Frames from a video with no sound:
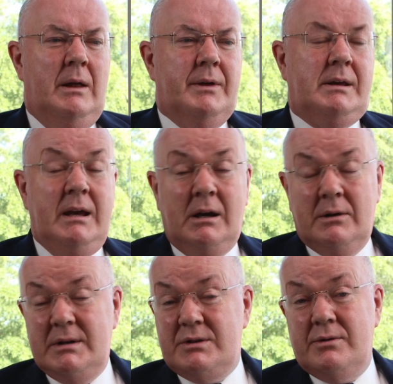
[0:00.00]
the king
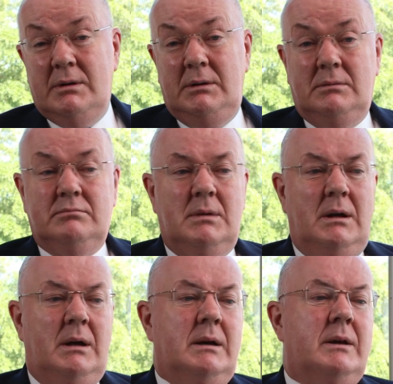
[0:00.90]
of Israel,
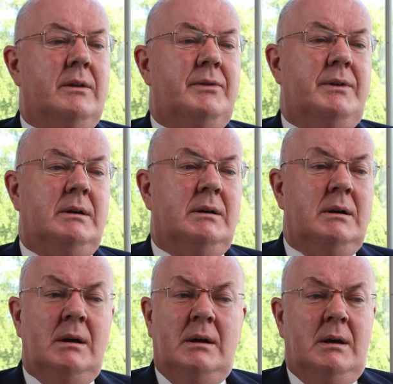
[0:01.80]
the
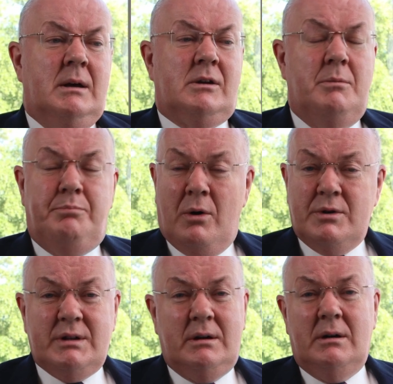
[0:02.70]

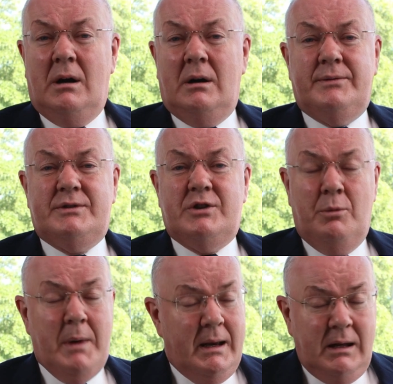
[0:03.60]
composer of
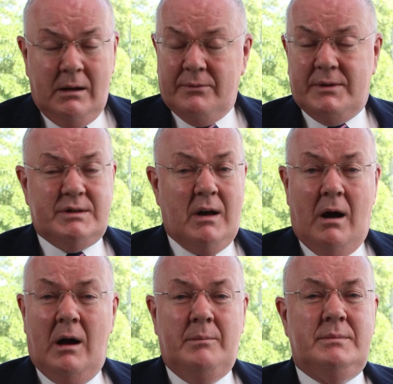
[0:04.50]
so many of the
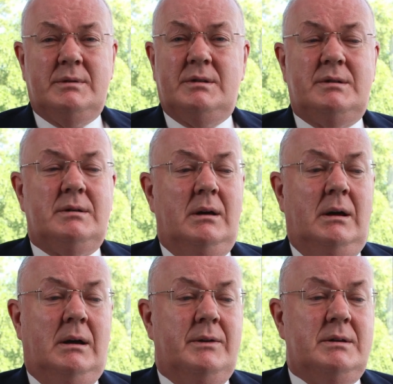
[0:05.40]
Psalms,
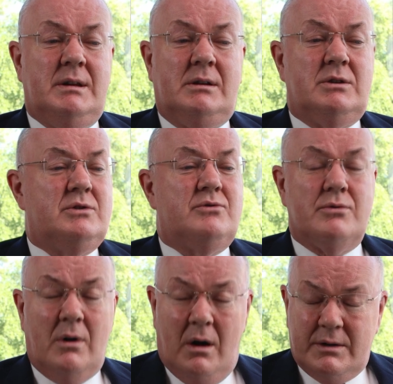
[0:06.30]
this
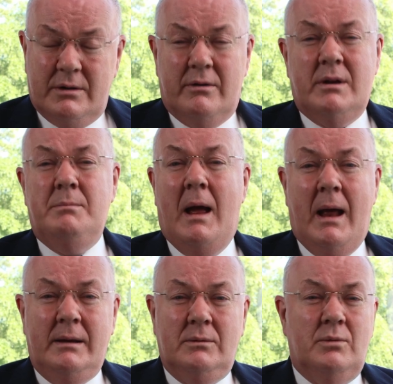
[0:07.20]
extraordinary
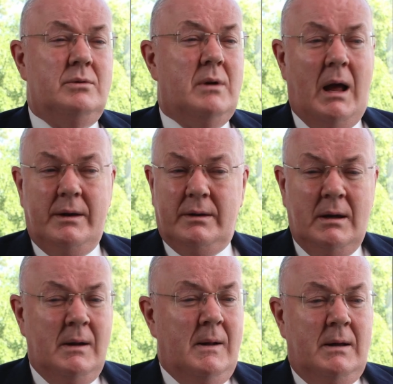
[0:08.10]
man who had
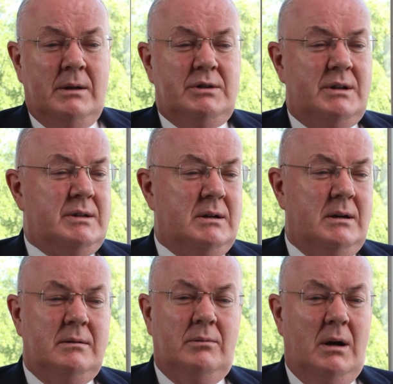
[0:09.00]

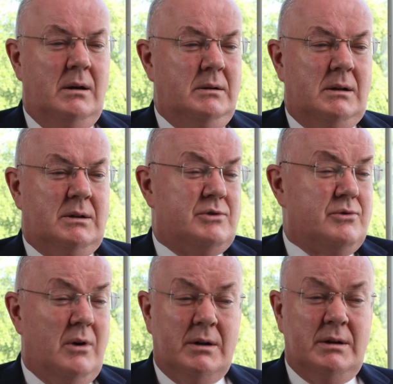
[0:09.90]
an
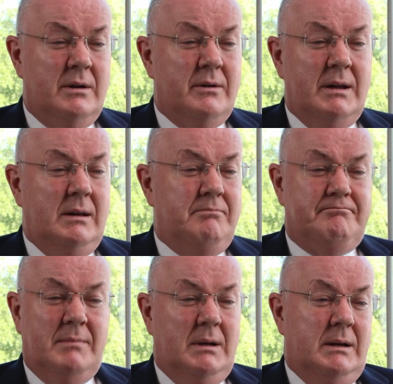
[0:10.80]
extraordinary
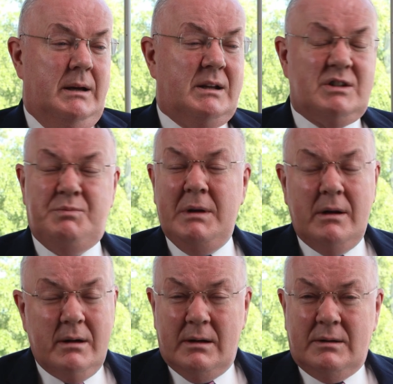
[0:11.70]

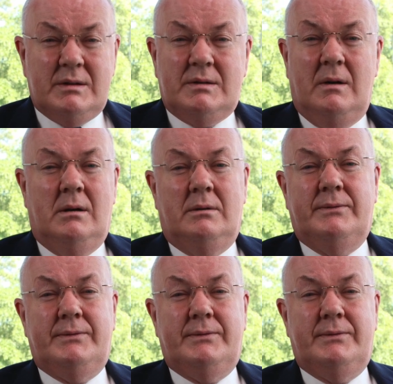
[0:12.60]
experience of